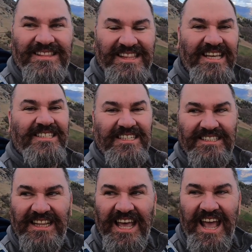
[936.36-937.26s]
this
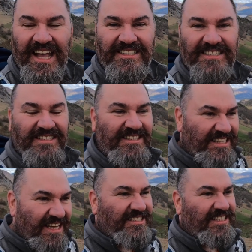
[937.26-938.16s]
is lakes.
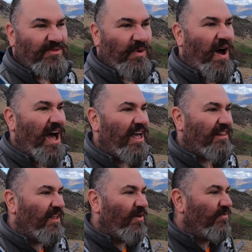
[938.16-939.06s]
This is what I
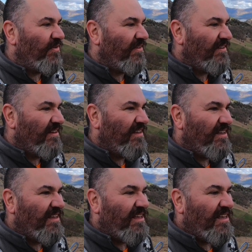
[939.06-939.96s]
love,
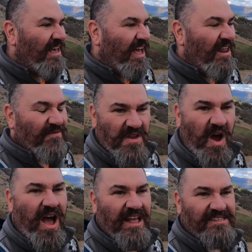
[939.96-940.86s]
and I've
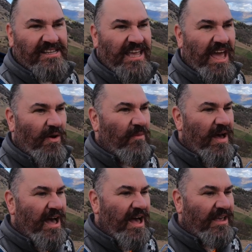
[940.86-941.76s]
not had to get up
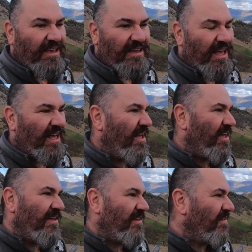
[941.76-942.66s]
high.
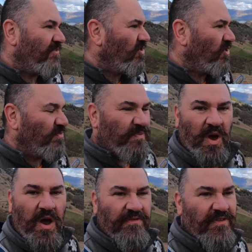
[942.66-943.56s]
Just
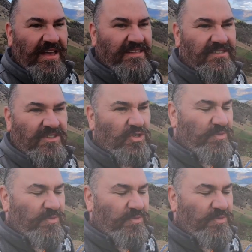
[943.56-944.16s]
perfect